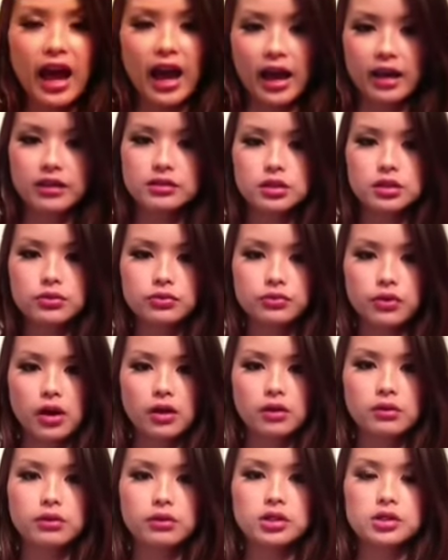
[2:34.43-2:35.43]
active
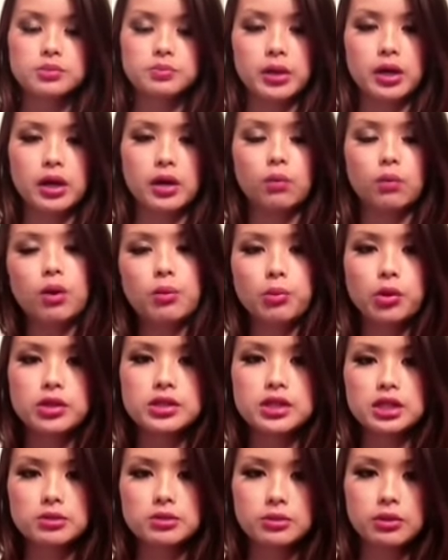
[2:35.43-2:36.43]
followers, but
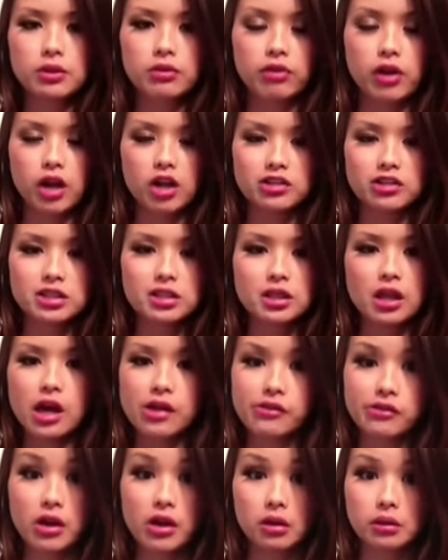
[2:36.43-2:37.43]
1.6 million followers. That's a lot
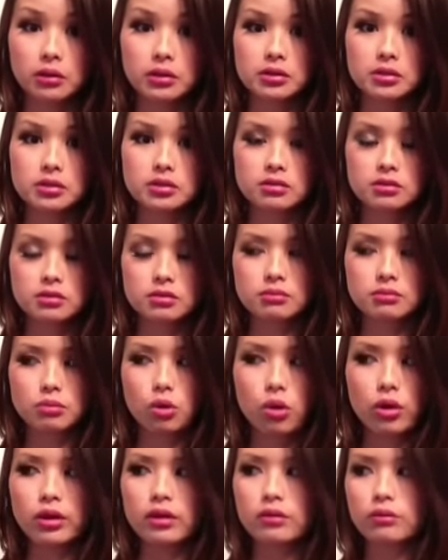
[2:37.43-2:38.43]
of followers.
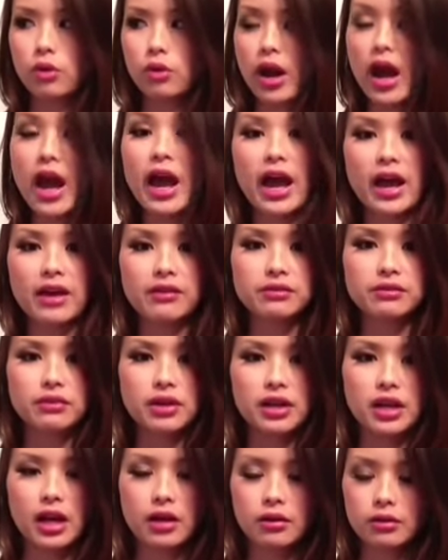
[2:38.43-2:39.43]
more than what I have
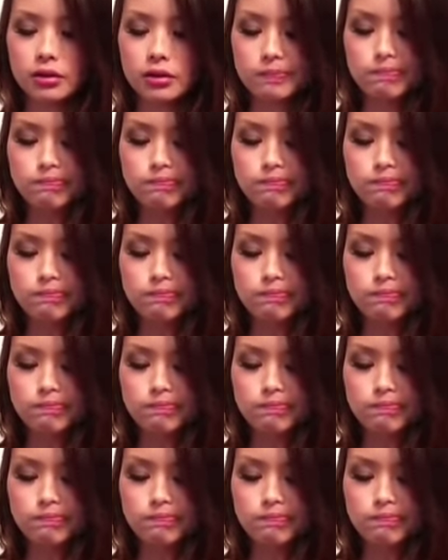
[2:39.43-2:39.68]
right now.